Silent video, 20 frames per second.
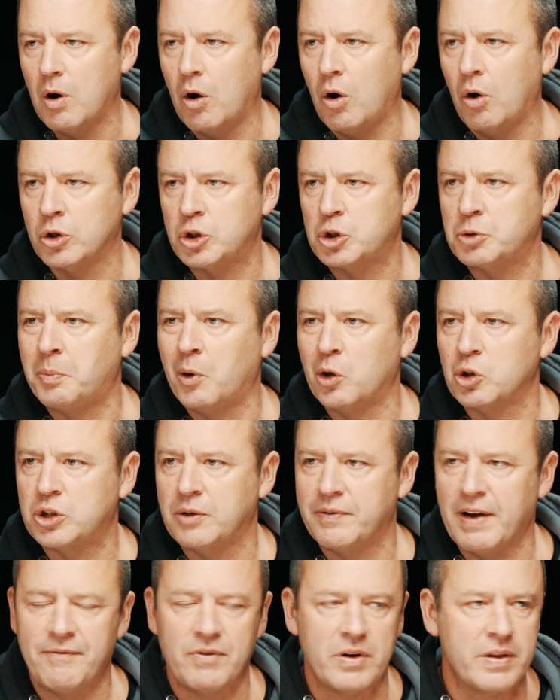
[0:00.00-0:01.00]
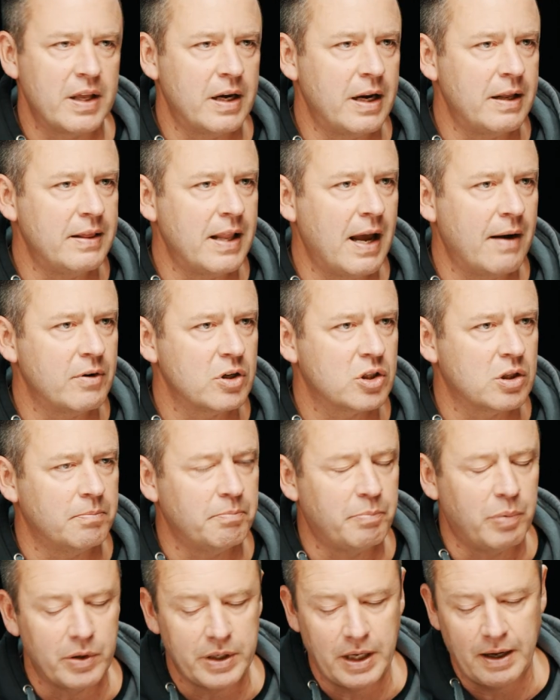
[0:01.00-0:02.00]
hodgepodge of everything in there at
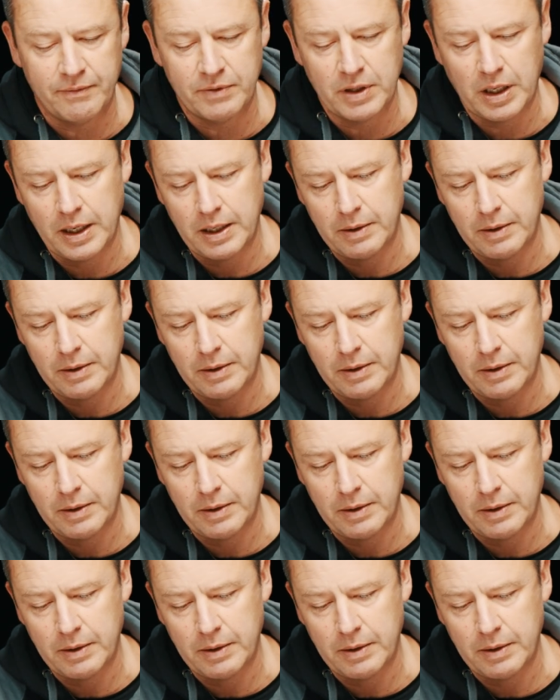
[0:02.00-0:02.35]
some point, haven't they?